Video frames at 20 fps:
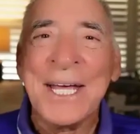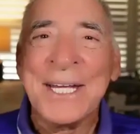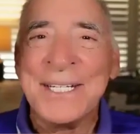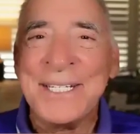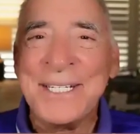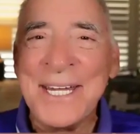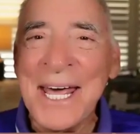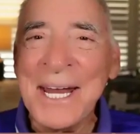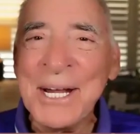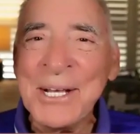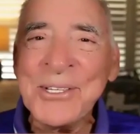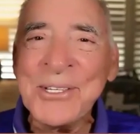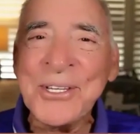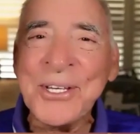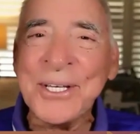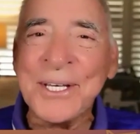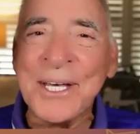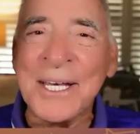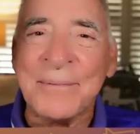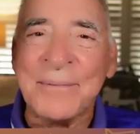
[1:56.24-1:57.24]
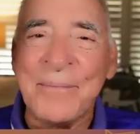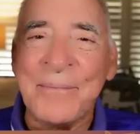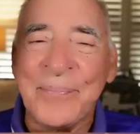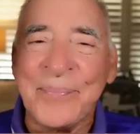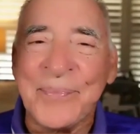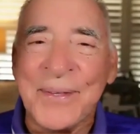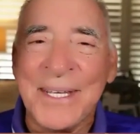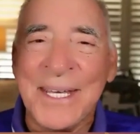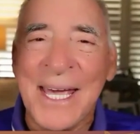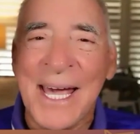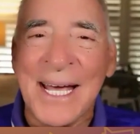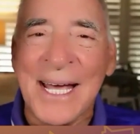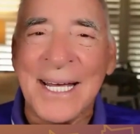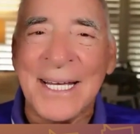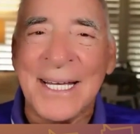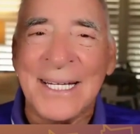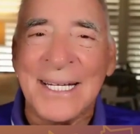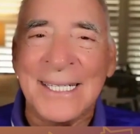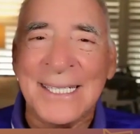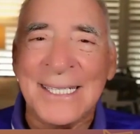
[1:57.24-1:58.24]
Free is the big word. Free is the
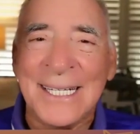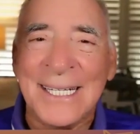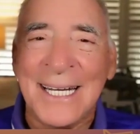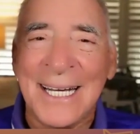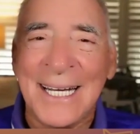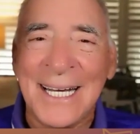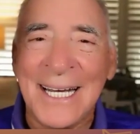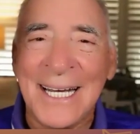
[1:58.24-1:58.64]
big word,